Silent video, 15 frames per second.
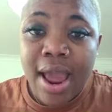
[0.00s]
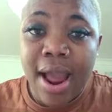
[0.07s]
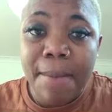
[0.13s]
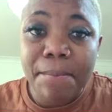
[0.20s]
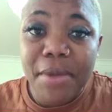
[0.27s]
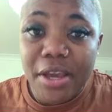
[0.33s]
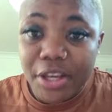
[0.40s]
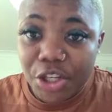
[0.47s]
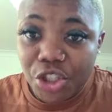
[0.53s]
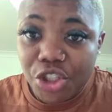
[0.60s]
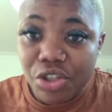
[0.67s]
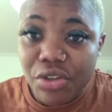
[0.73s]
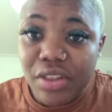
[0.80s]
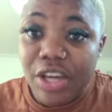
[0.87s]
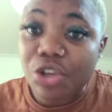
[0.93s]
and making
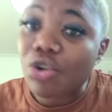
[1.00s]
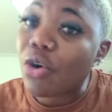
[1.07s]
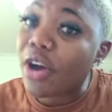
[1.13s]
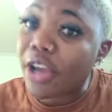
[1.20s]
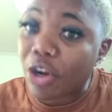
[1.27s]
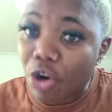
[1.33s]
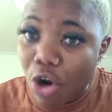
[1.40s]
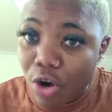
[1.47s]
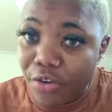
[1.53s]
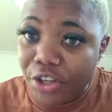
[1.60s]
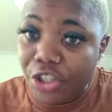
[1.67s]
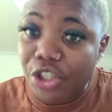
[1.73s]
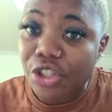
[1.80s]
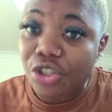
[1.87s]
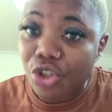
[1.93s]
sure that you're
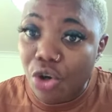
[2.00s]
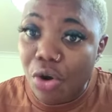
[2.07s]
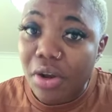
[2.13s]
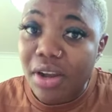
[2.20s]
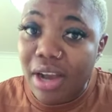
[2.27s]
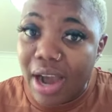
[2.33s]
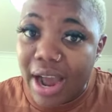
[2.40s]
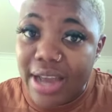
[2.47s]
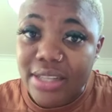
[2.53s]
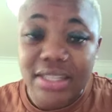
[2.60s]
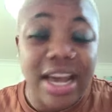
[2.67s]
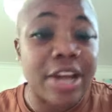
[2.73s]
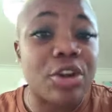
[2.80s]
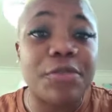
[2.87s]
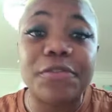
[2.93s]
encouraging young guys.
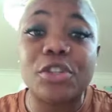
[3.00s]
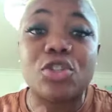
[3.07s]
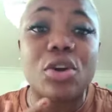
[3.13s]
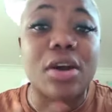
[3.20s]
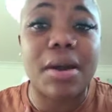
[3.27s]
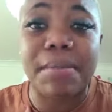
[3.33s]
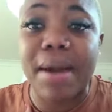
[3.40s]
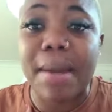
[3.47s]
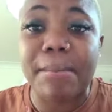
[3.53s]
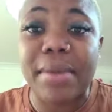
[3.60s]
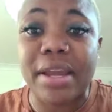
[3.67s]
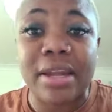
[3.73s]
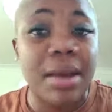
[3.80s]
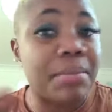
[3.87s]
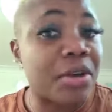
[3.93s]
I know if you talk about
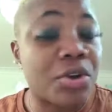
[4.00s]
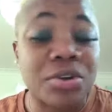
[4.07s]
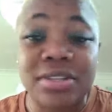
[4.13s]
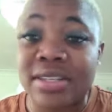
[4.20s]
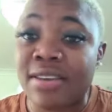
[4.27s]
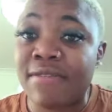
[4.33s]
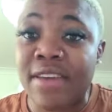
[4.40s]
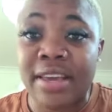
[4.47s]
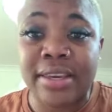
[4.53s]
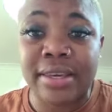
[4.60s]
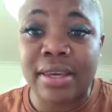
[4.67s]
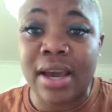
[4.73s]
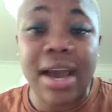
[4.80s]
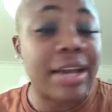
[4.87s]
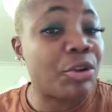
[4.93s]
men now because even
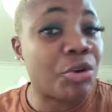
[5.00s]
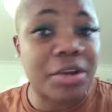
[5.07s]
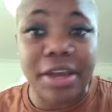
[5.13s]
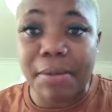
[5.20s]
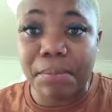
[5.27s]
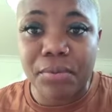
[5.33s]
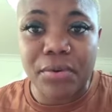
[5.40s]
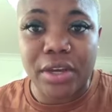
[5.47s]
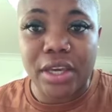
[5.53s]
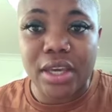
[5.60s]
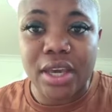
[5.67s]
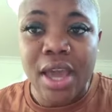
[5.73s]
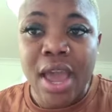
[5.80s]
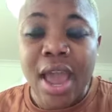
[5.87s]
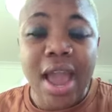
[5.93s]
care I don't get
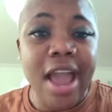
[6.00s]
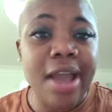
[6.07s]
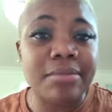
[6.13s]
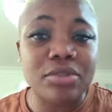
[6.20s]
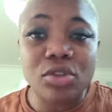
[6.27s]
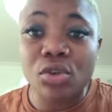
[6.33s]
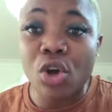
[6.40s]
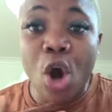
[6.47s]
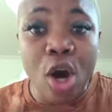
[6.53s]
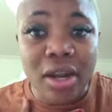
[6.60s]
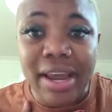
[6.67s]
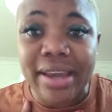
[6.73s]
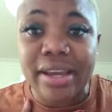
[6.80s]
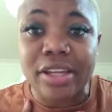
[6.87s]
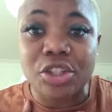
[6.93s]
prick, and so all
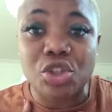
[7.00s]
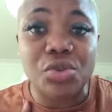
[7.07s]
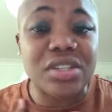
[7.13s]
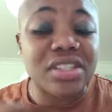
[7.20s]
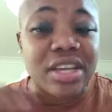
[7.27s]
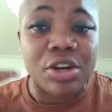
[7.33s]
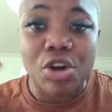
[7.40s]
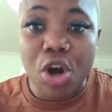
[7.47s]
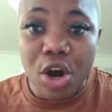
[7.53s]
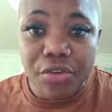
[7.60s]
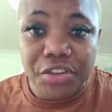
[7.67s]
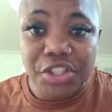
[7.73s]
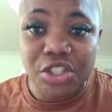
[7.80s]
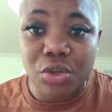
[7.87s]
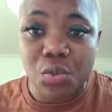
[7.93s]
I can do is
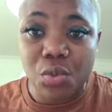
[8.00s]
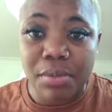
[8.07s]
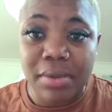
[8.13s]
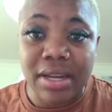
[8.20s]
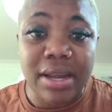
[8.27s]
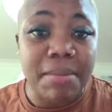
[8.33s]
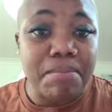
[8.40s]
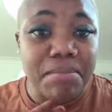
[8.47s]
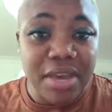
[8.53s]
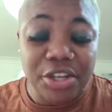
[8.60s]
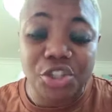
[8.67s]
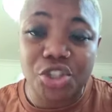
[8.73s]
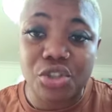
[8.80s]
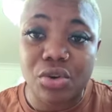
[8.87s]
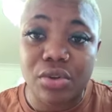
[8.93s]
encourage the women and
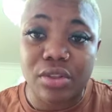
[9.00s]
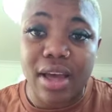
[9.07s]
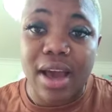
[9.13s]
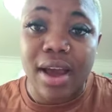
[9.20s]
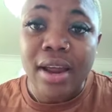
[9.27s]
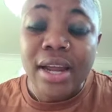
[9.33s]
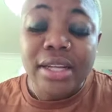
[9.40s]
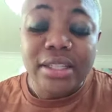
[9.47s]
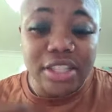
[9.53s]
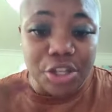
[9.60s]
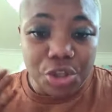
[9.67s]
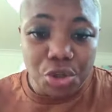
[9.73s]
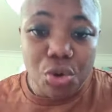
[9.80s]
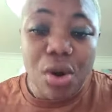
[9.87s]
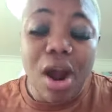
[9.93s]
make sure that they
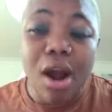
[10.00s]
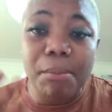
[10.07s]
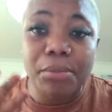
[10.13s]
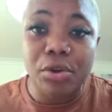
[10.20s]
know how